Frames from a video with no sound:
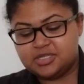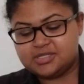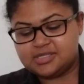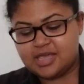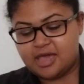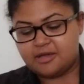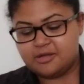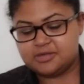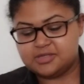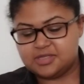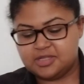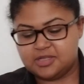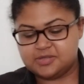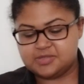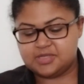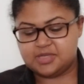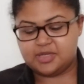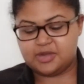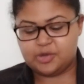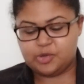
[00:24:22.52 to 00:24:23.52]
cycles
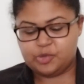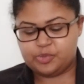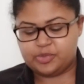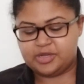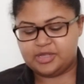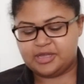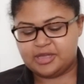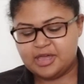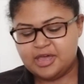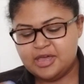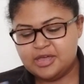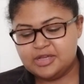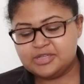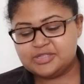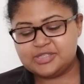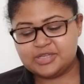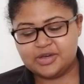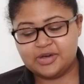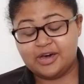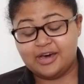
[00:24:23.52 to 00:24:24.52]
closing and opening.
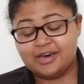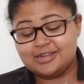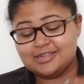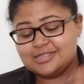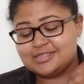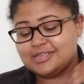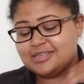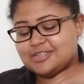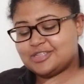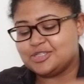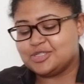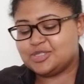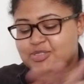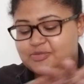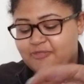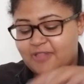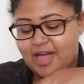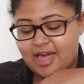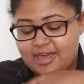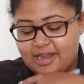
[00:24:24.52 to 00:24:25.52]
So honestly, just
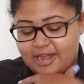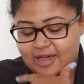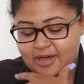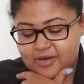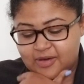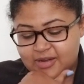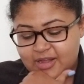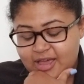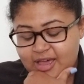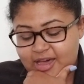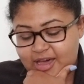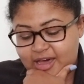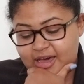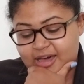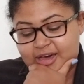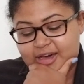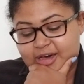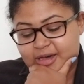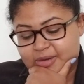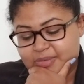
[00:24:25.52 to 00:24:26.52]
flat out,
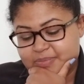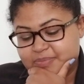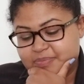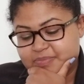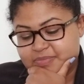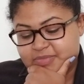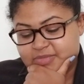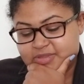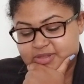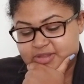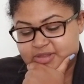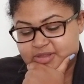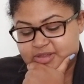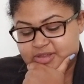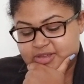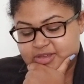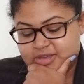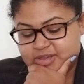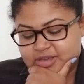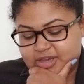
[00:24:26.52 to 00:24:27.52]
um,
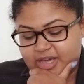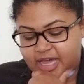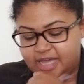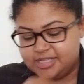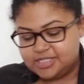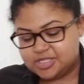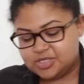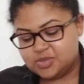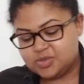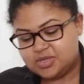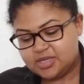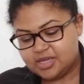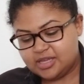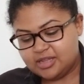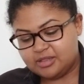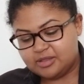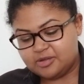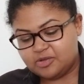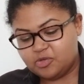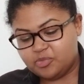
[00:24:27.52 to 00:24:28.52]
I do get
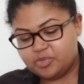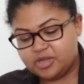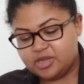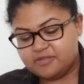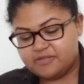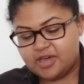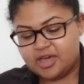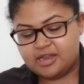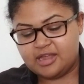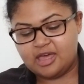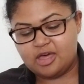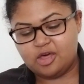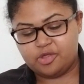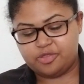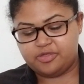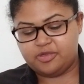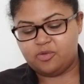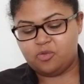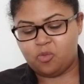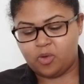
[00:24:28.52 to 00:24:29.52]
a little bit of
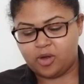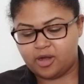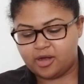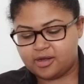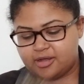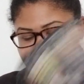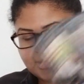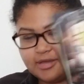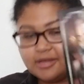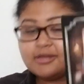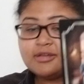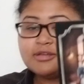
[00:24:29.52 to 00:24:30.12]
unhealthy work